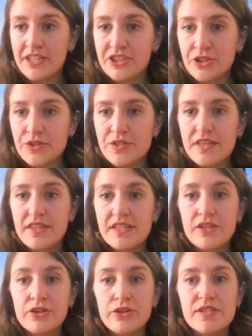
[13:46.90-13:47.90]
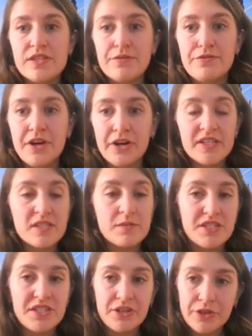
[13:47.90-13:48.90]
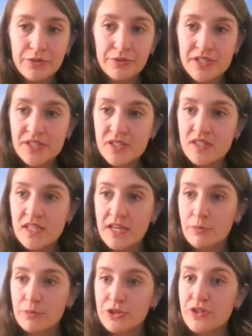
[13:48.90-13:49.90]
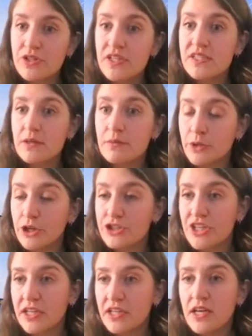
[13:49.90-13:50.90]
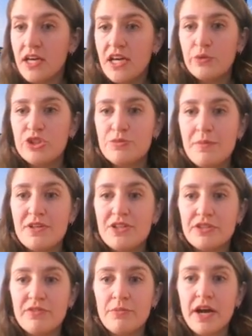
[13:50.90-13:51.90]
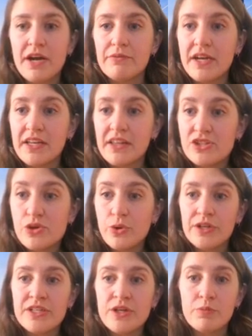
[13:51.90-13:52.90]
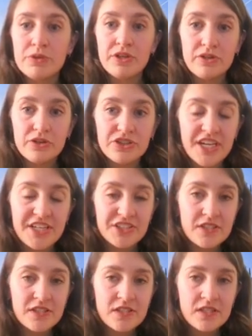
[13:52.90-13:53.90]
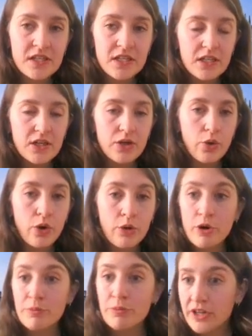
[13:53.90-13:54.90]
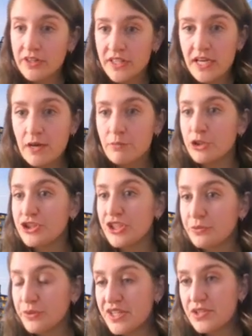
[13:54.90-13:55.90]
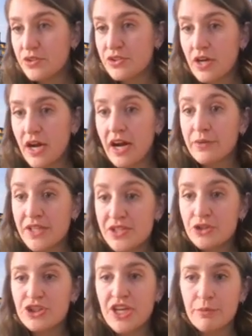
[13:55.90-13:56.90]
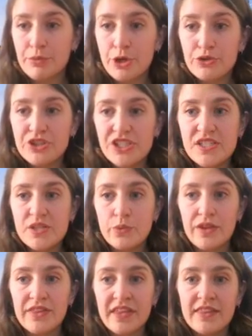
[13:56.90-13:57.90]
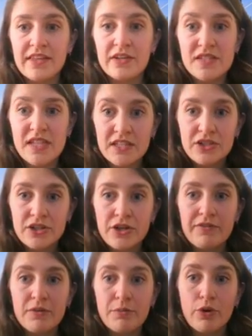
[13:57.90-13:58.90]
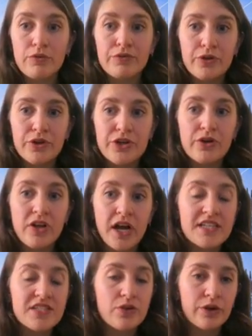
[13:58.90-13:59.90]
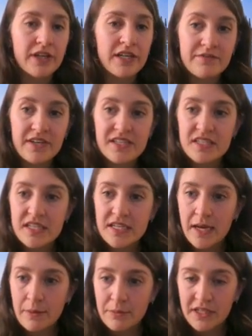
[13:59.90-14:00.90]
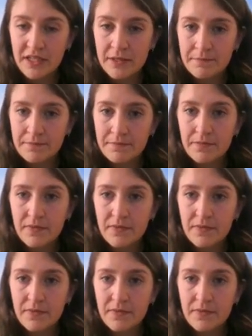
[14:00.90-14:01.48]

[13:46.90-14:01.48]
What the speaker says: managers, this includes the various material risks and opportunities emerging, which may be driven by regulatory or political changes, or more broadly, emerging research and approaches within their sector of the portfolio client or investee company.